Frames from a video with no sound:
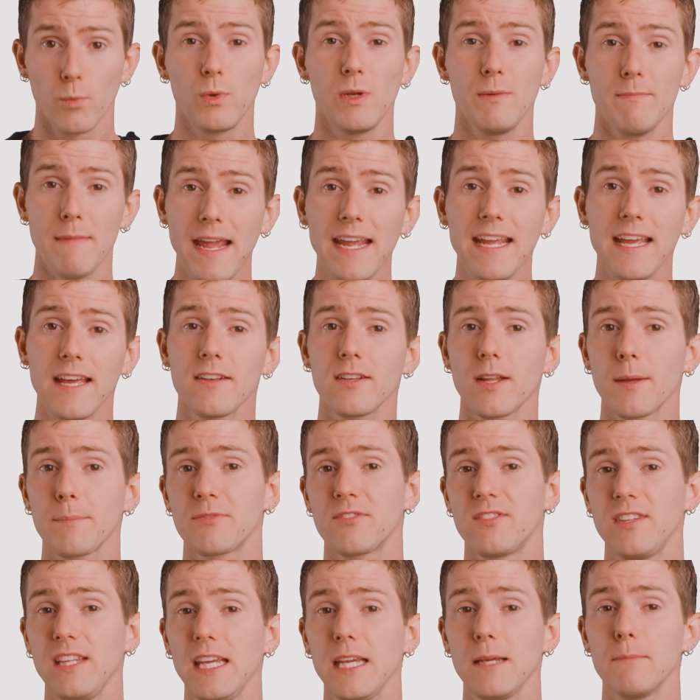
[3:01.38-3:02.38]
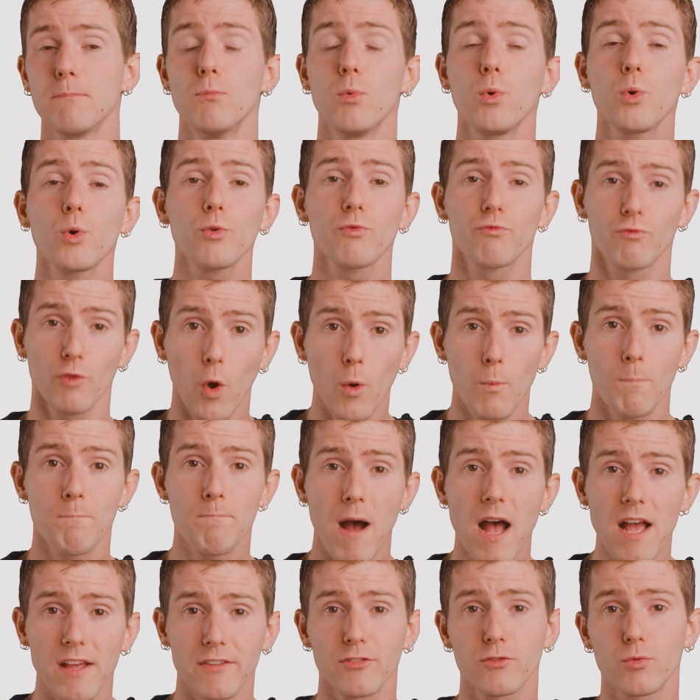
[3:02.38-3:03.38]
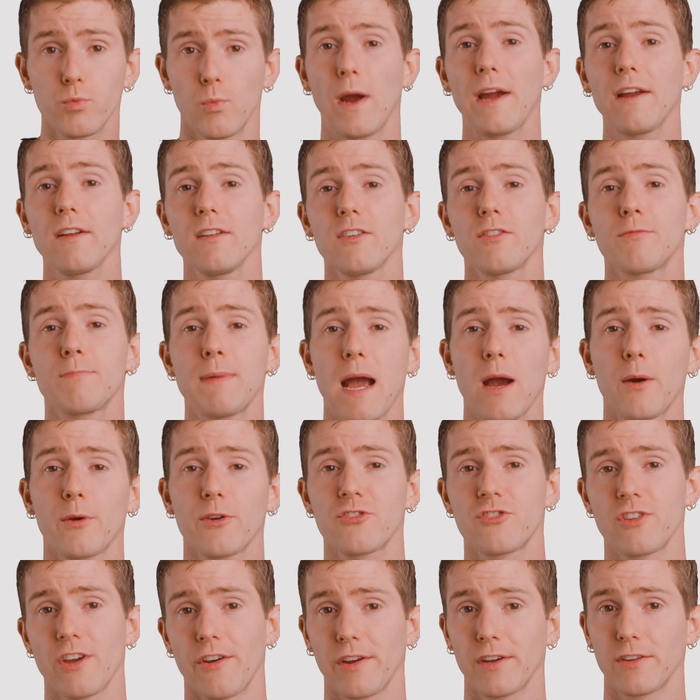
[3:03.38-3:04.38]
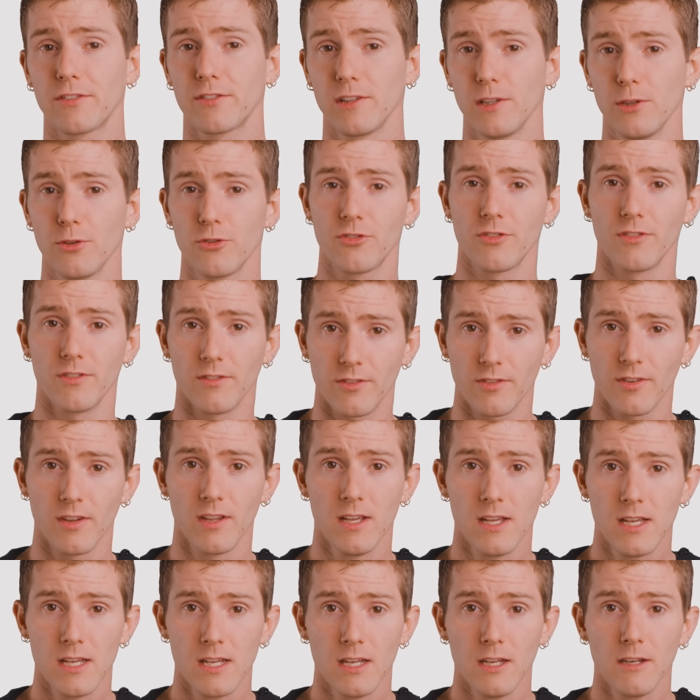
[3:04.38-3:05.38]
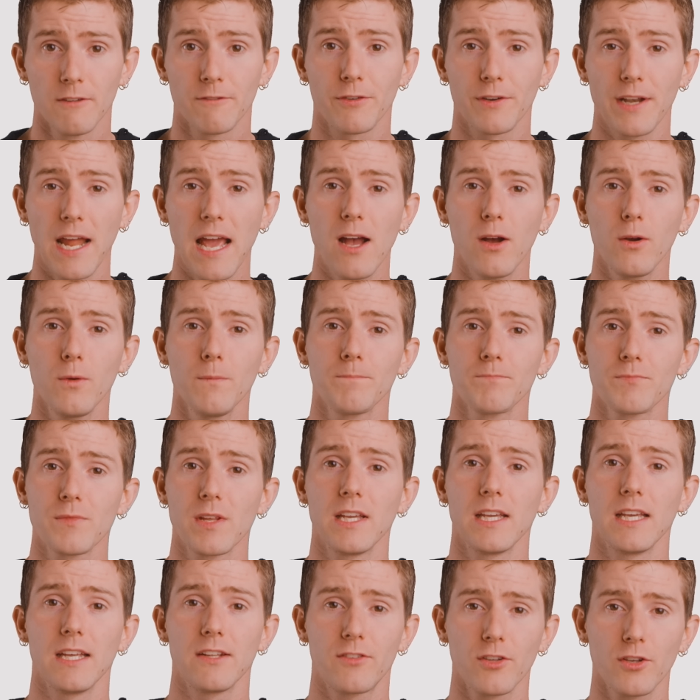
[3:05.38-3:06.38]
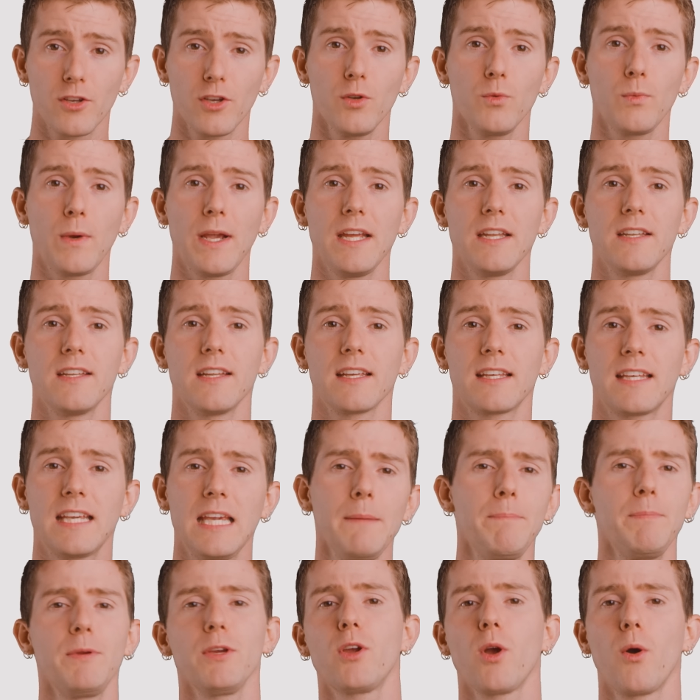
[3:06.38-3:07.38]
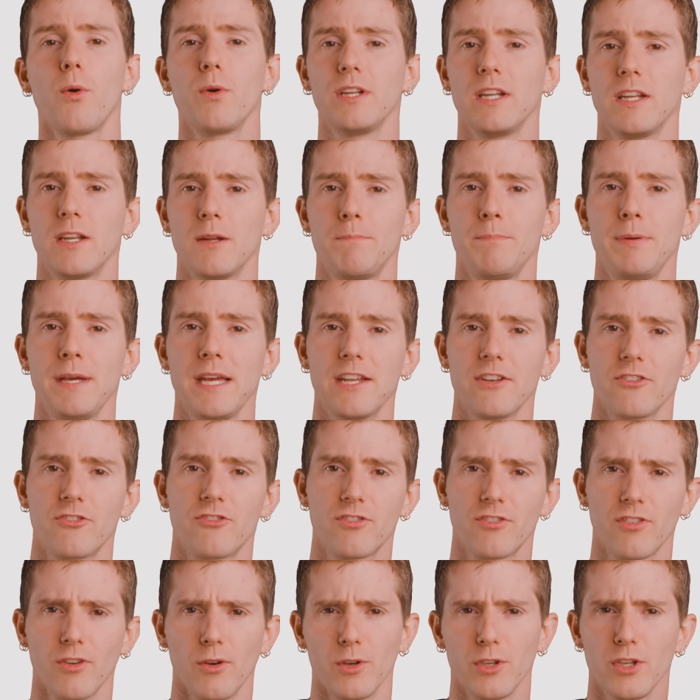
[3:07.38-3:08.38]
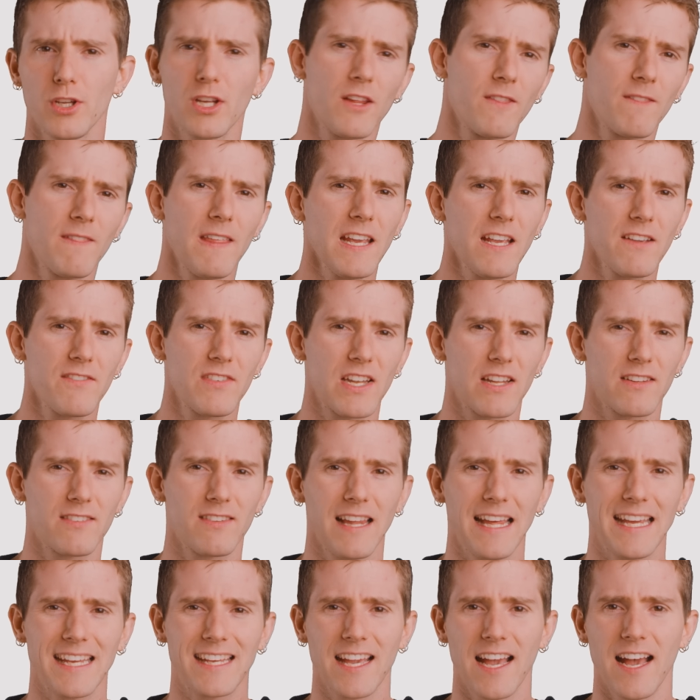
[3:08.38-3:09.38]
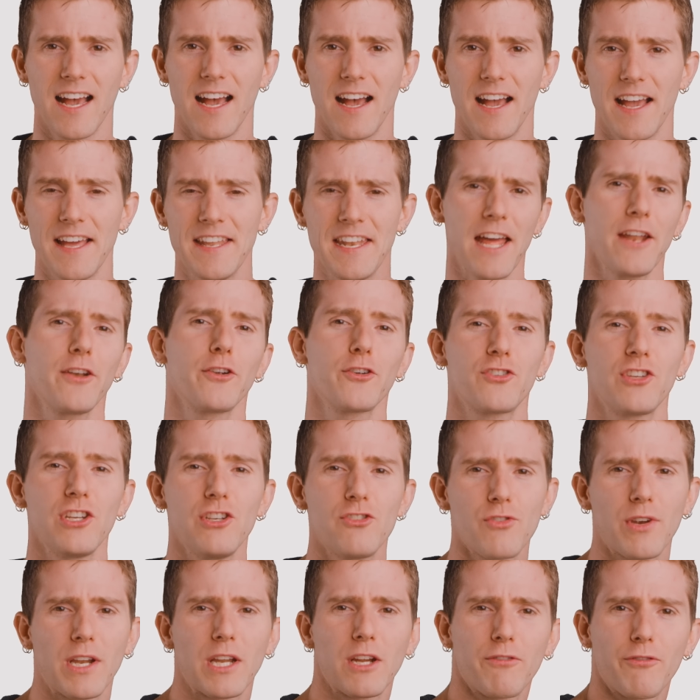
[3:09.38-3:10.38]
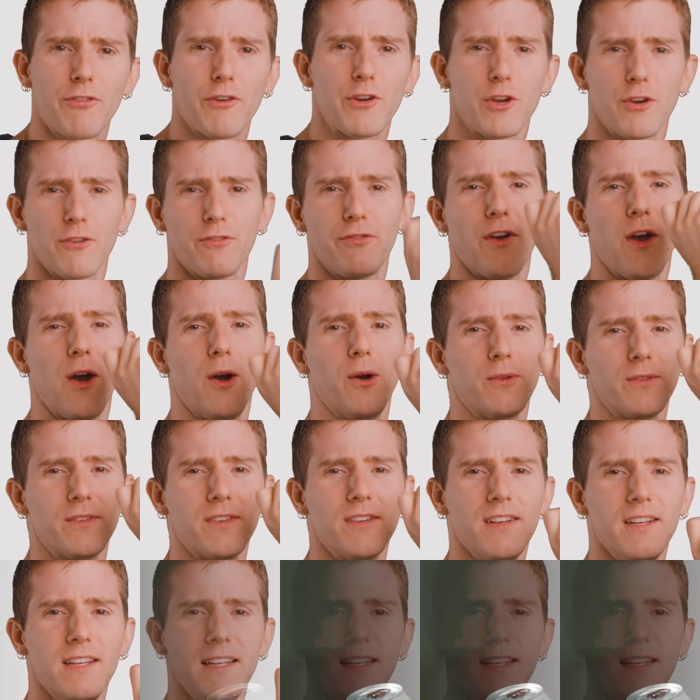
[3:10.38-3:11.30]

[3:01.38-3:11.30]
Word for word: we may end up seeing more robust wireless power sharing solutions. For now, it's a good way to keep you going in a pinch, so you can think of it as like a, uh, an energy drink for your phone